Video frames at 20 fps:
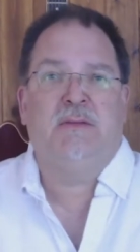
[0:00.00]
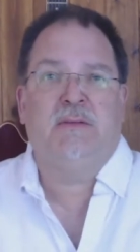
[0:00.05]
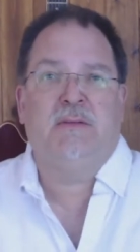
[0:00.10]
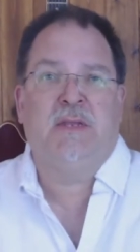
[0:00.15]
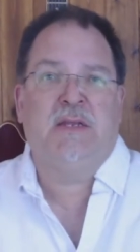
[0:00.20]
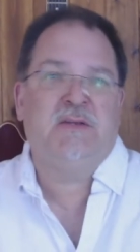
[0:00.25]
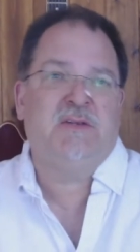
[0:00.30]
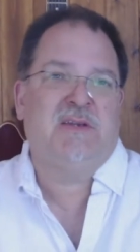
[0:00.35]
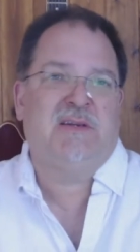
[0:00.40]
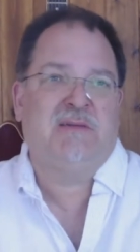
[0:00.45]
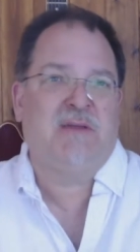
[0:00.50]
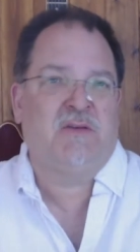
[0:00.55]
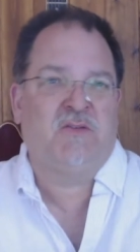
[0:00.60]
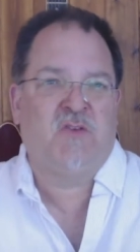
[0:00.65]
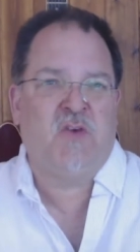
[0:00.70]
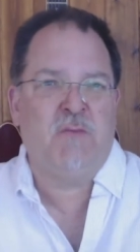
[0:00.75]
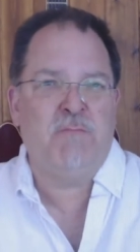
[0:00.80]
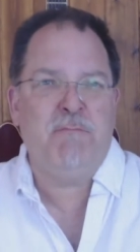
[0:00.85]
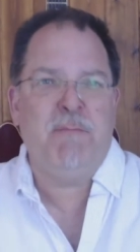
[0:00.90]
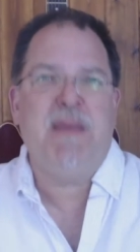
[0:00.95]
there's a, a
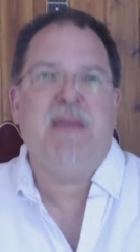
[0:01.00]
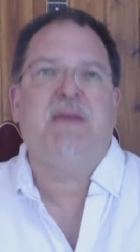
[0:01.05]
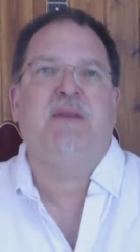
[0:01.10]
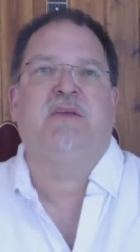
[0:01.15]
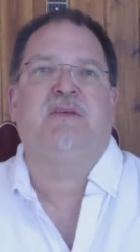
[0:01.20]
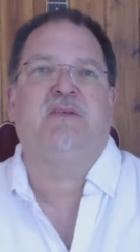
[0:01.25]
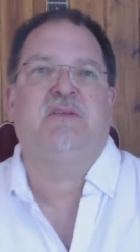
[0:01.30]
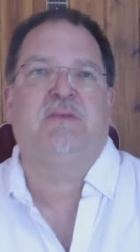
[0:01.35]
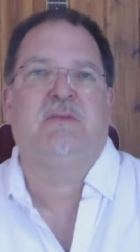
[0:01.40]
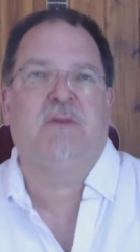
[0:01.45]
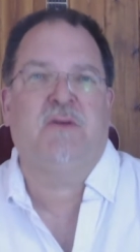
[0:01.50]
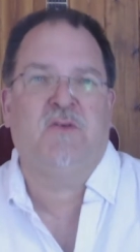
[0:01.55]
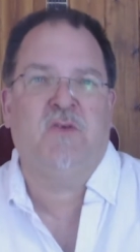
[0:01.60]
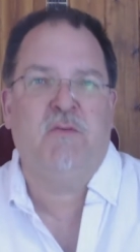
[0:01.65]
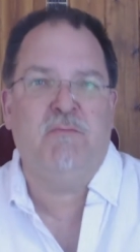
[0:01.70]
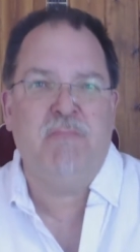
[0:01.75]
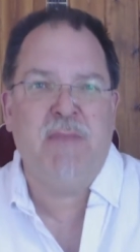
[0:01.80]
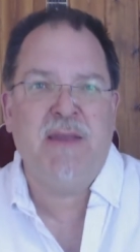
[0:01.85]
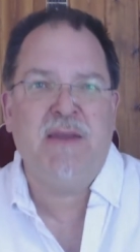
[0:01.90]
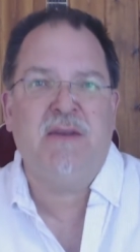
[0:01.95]
tremendous, a
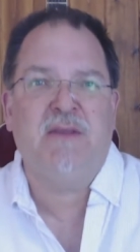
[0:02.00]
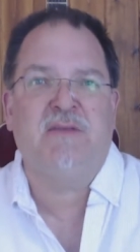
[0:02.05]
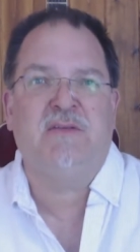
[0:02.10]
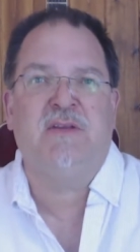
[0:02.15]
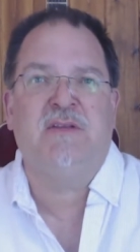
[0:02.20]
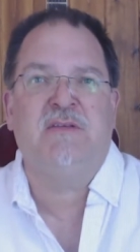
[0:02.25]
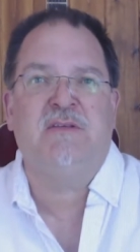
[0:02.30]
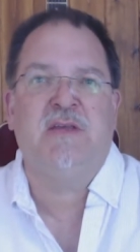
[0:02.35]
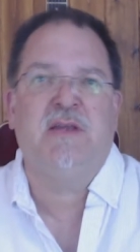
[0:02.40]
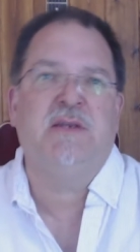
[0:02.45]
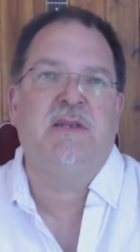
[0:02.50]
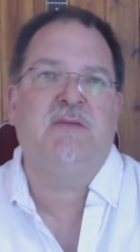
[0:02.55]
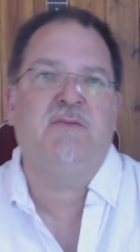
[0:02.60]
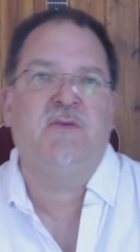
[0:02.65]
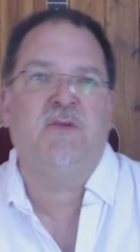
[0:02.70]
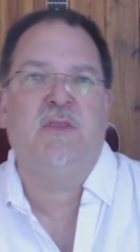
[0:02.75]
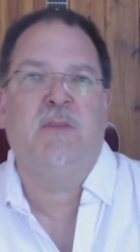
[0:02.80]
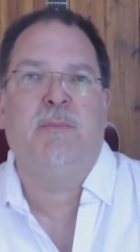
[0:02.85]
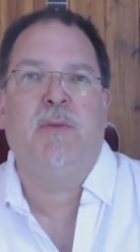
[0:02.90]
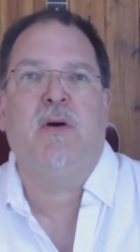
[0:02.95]
tremendous incentive
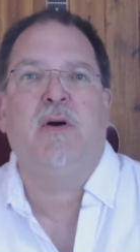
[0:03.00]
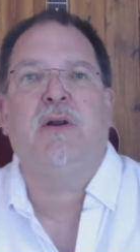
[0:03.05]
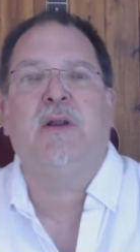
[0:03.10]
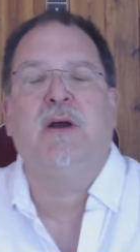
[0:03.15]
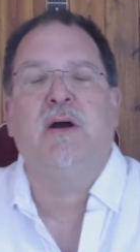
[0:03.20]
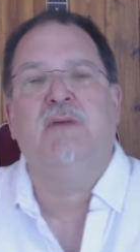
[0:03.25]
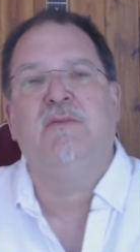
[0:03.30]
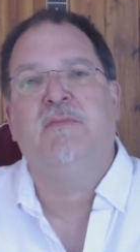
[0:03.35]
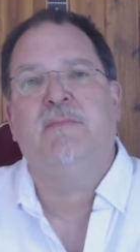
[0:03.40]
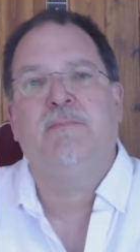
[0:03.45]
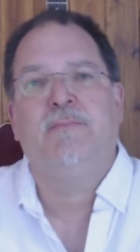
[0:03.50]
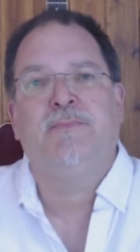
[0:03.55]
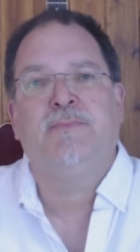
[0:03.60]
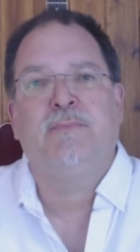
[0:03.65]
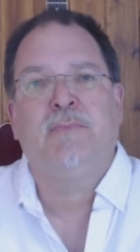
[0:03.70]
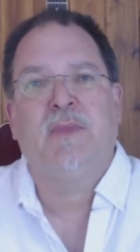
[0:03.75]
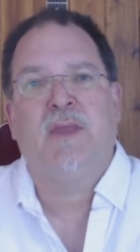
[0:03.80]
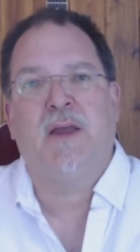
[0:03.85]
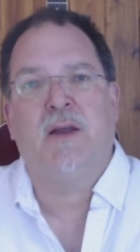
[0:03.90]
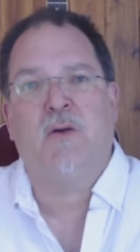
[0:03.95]
on the part of
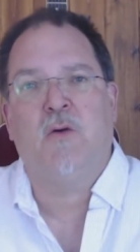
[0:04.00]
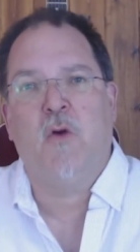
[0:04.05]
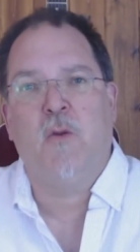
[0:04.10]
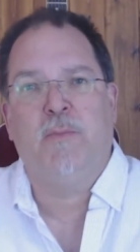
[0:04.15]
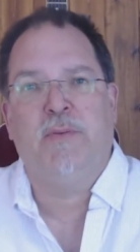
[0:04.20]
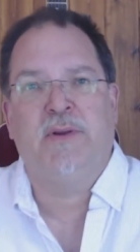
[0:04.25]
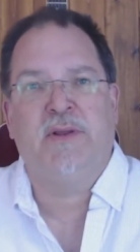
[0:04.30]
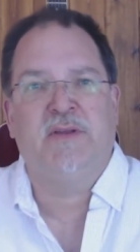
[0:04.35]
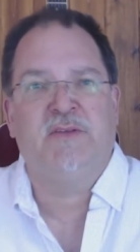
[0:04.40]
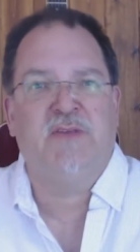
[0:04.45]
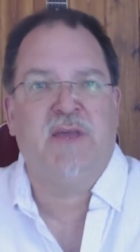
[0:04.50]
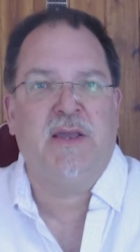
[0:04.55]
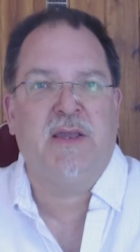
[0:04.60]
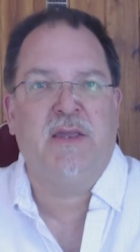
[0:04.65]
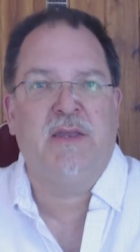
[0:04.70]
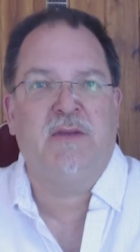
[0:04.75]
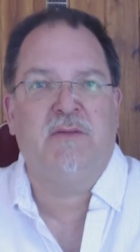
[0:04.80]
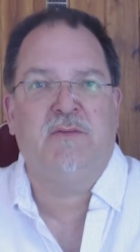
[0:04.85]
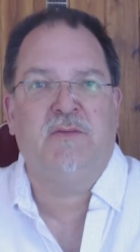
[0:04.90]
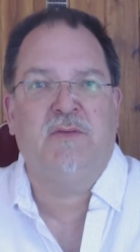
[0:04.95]
uh, corporate
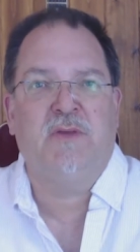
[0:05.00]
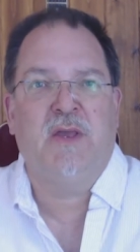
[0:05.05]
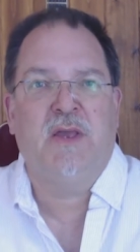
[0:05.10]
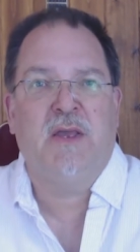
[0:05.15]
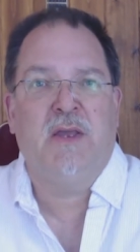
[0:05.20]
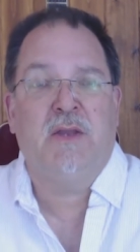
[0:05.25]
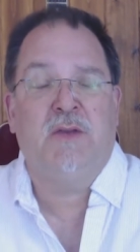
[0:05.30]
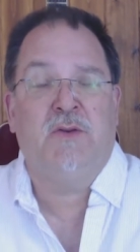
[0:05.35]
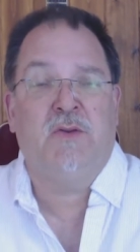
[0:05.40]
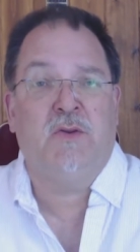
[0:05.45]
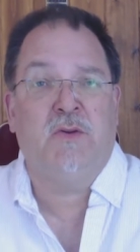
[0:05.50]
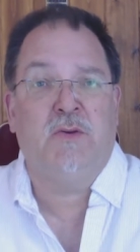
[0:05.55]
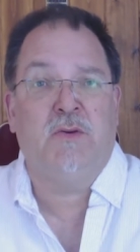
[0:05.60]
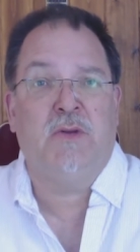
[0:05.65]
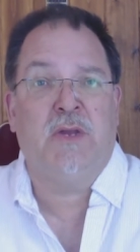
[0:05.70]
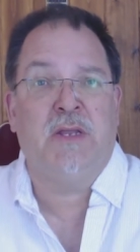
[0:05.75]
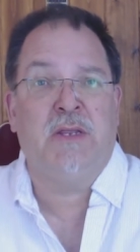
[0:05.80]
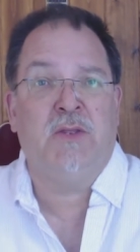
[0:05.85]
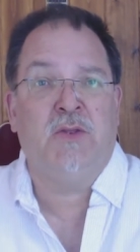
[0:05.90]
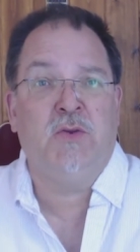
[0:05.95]
executives
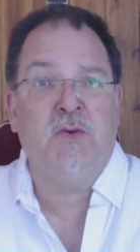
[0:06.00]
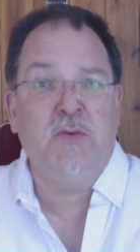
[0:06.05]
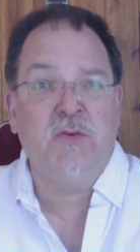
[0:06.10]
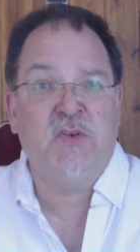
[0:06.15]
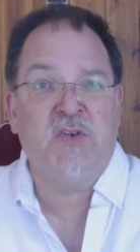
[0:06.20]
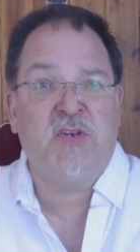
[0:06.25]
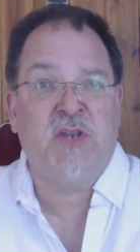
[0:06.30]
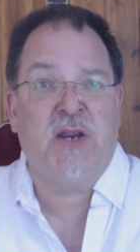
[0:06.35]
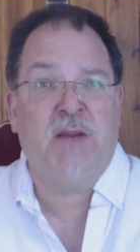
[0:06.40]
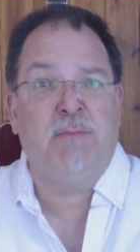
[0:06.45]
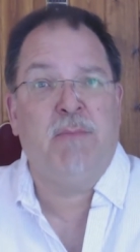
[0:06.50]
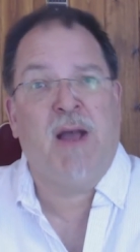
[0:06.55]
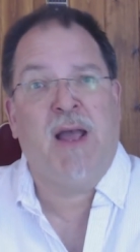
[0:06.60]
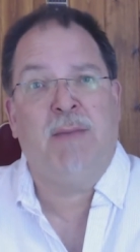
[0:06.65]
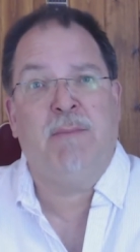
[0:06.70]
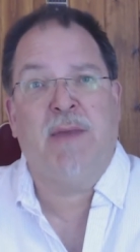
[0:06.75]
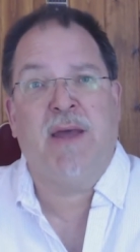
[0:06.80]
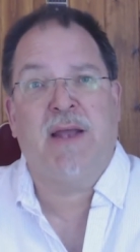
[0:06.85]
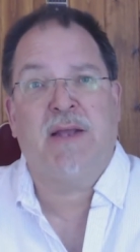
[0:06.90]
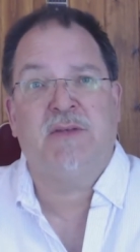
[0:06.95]
to use share
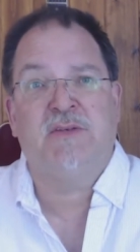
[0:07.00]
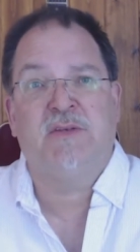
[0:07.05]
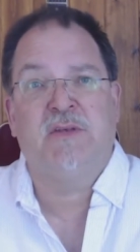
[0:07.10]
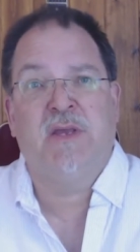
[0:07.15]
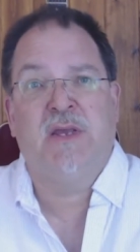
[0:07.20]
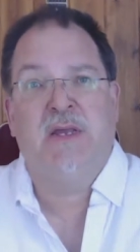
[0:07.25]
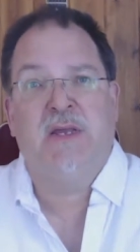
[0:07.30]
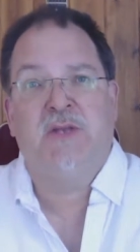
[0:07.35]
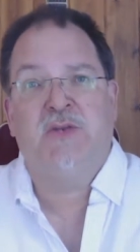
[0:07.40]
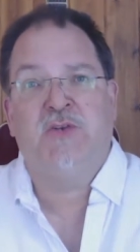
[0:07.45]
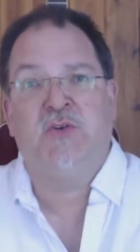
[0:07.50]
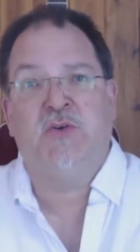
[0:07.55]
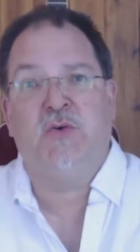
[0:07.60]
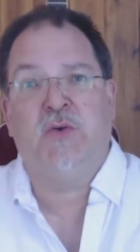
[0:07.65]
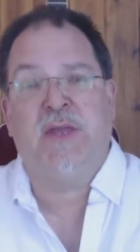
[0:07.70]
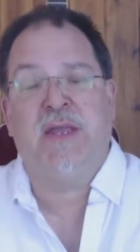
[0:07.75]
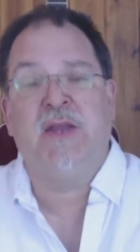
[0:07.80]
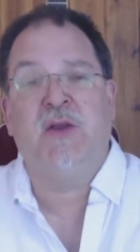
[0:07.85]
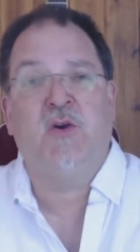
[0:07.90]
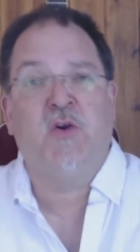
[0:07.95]
buybacks
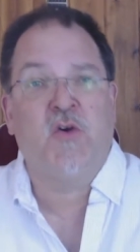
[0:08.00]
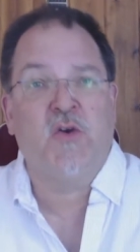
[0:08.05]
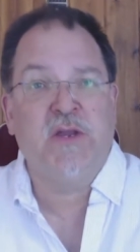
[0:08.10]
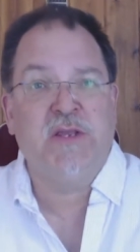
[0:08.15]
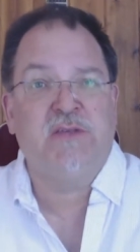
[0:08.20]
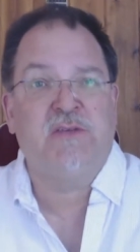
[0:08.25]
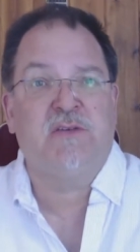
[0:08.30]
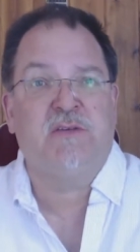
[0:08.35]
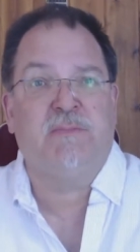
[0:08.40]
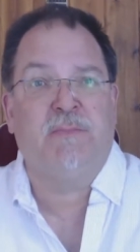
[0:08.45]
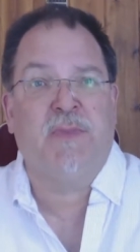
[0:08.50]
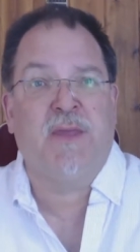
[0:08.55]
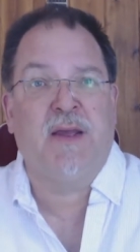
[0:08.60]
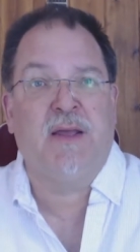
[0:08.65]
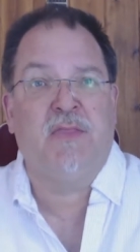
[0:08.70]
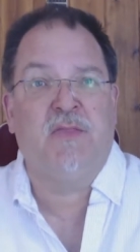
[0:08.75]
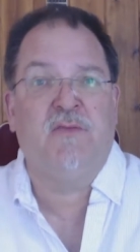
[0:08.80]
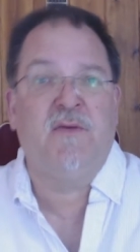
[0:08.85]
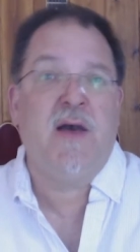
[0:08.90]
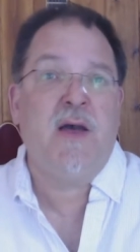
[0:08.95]
to increase
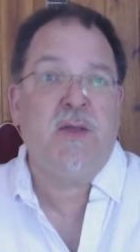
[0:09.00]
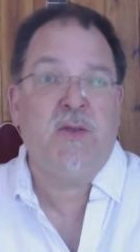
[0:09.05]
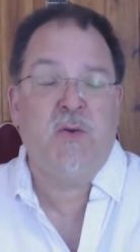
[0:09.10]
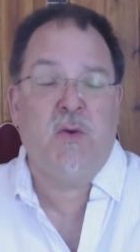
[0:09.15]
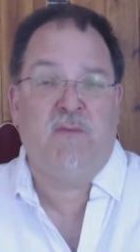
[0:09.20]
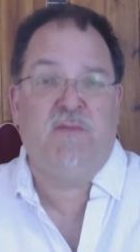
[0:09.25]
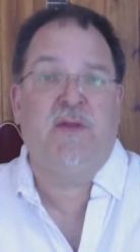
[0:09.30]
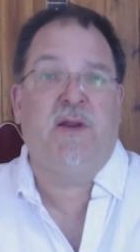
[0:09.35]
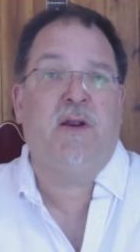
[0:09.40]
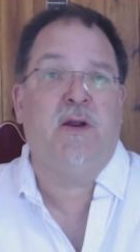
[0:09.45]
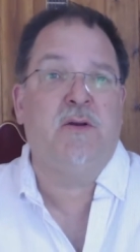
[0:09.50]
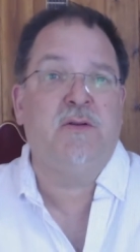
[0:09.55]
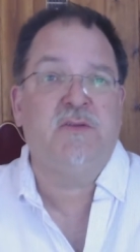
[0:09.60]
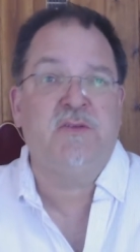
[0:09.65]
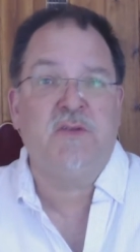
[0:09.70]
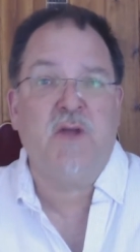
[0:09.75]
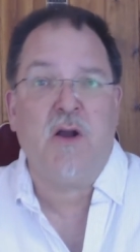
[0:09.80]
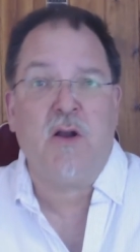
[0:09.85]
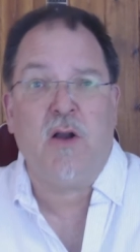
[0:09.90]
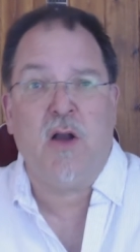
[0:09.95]
uh, the value of their own
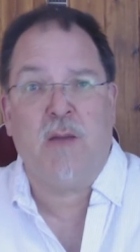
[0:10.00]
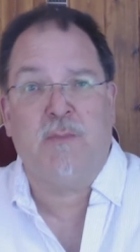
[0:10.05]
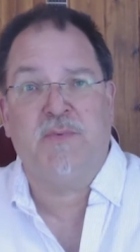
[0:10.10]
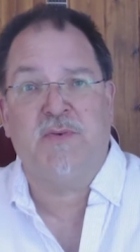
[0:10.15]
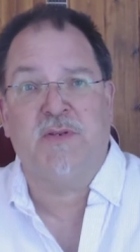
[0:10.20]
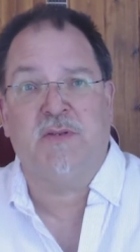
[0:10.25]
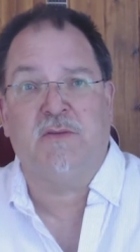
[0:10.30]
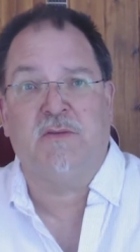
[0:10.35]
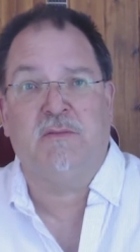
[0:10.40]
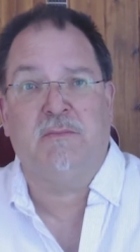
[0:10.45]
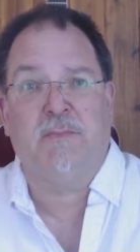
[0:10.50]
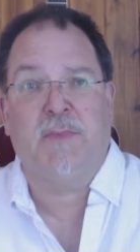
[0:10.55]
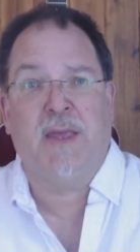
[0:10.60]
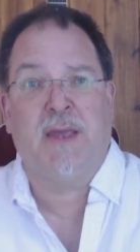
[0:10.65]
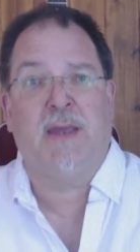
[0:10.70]
stock options.